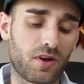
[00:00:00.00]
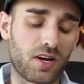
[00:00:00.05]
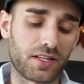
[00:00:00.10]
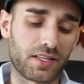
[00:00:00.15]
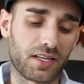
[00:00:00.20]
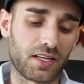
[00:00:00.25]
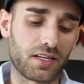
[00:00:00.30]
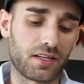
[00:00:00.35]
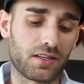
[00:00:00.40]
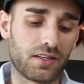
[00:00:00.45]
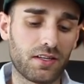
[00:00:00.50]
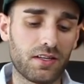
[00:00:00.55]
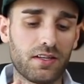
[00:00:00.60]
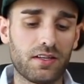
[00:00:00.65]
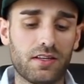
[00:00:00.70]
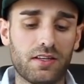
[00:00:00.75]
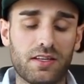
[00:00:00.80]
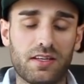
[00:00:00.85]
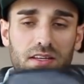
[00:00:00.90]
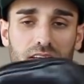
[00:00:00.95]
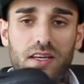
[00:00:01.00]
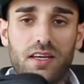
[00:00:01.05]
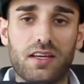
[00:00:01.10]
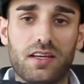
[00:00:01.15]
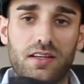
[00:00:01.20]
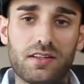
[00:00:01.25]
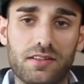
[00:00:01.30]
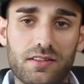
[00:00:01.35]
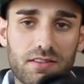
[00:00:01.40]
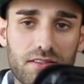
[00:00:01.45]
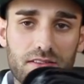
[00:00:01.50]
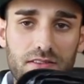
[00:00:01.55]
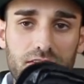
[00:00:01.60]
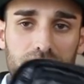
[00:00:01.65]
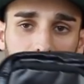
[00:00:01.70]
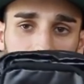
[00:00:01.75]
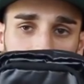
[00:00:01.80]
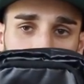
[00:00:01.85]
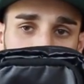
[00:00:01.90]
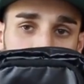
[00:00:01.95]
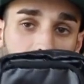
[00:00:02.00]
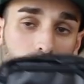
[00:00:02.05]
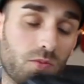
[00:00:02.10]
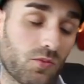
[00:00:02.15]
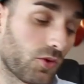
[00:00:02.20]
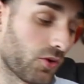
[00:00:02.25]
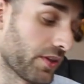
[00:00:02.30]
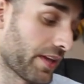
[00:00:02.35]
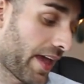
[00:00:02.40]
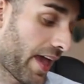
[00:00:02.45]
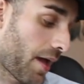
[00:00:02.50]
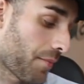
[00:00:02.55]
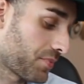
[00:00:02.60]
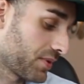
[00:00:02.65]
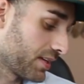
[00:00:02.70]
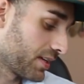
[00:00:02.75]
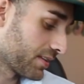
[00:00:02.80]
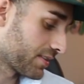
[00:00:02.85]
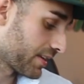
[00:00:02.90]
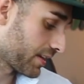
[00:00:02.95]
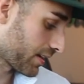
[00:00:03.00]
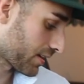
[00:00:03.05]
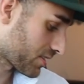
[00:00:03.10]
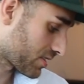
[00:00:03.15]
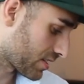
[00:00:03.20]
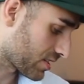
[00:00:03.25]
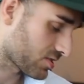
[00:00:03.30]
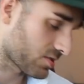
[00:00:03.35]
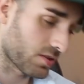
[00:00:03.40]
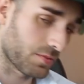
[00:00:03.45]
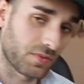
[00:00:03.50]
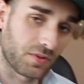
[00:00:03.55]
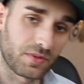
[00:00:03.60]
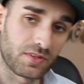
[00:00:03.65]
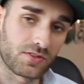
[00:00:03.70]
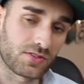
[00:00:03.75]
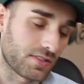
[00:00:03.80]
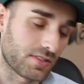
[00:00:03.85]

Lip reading: money. And yeah, I'm really happy to get that accessory. I'm gonna be